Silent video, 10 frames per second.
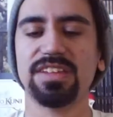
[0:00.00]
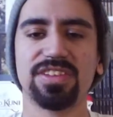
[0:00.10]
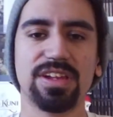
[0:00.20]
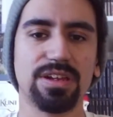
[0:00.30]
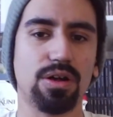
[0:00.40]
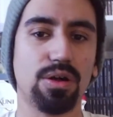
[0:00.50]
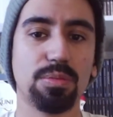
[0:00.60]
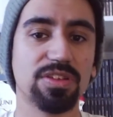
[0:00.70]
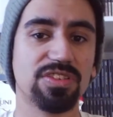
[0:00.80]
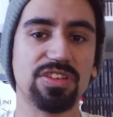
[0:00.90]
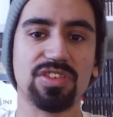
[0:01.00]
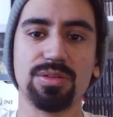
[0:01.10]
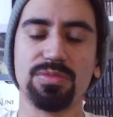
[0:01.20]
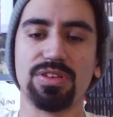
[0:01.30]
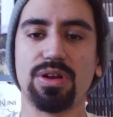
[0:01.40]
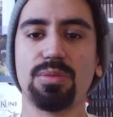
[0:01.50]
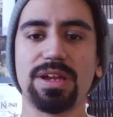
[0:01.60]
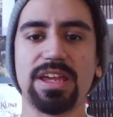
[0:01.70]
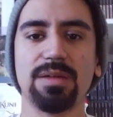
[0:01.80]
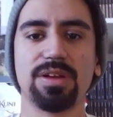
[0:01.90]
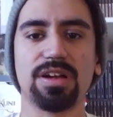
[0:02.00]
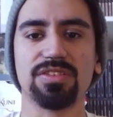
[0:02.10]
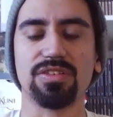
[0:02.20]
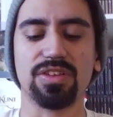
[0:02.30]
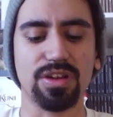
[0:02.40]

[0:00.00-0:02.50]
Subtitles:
that's getting all my systems and all my game consoles